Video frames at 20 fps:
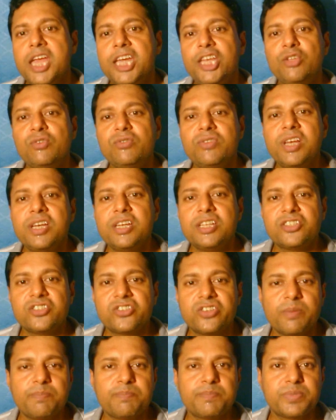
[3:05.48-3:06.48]
it usually
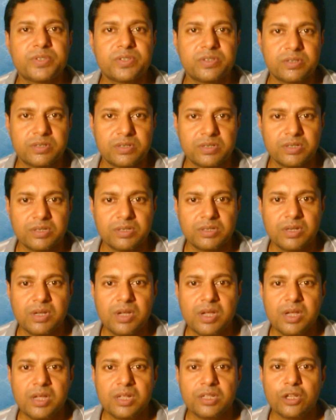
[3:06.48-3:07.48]
disrupts
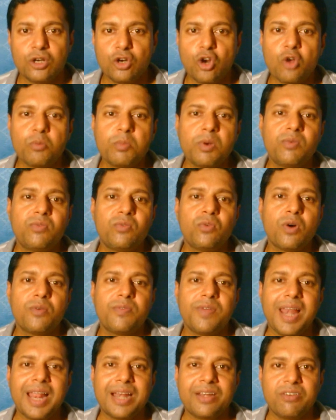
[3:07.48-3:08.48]
the normal
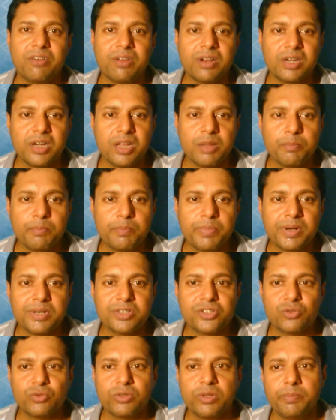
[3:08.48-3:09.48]
flow of electrical
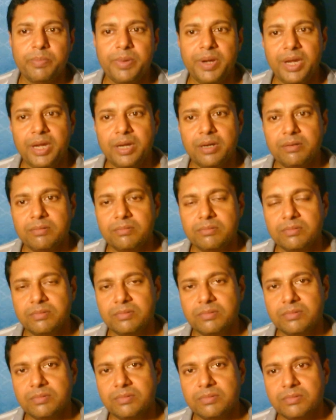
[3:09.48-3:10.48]
impulse to the brain.
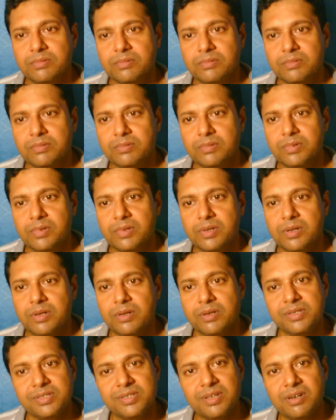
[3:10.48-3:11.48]

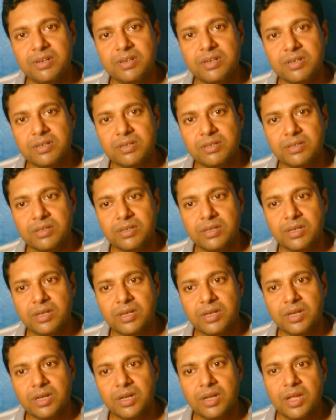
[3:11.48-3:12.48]
Result:
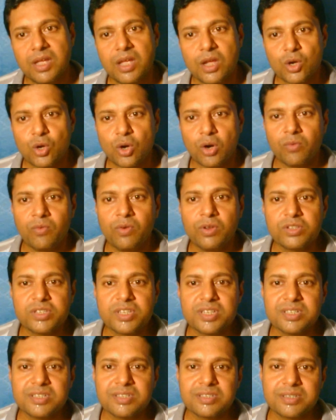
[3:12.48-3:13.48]

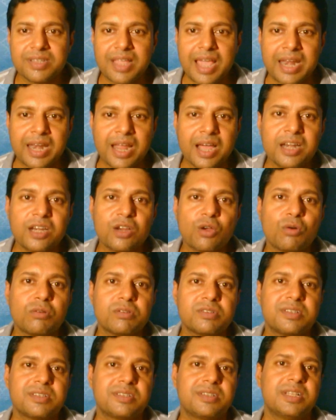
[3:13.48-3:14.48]
convulsions and
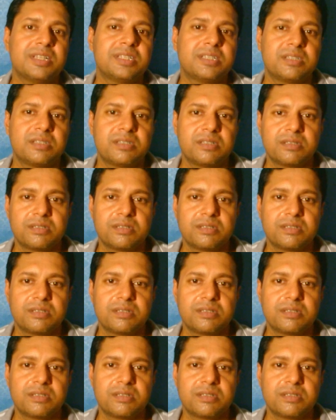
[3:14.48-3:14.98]
unconsciousness.